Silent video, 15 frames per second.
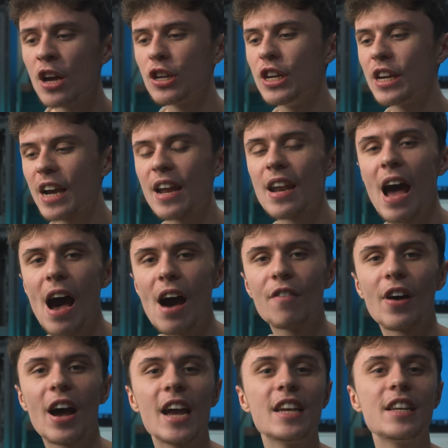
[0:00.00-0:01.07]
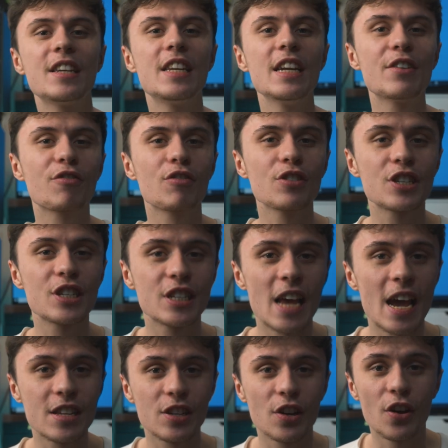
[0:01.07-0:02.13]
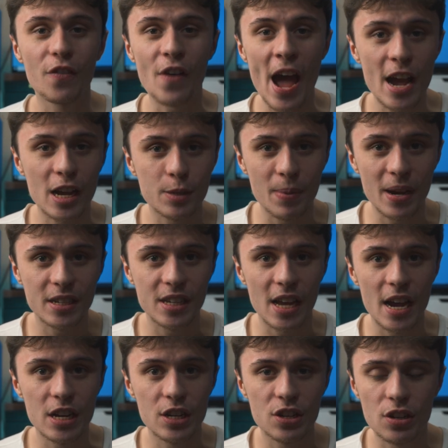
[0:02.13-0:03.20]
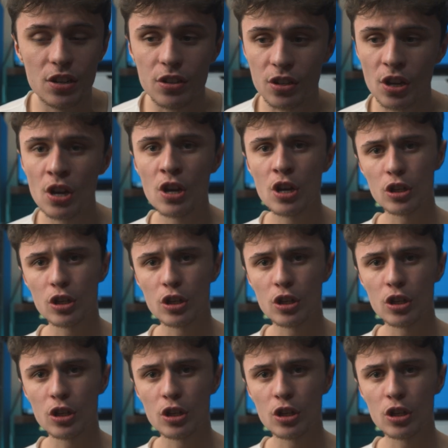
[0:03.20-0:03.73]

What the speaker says: you can have a different set of expectations.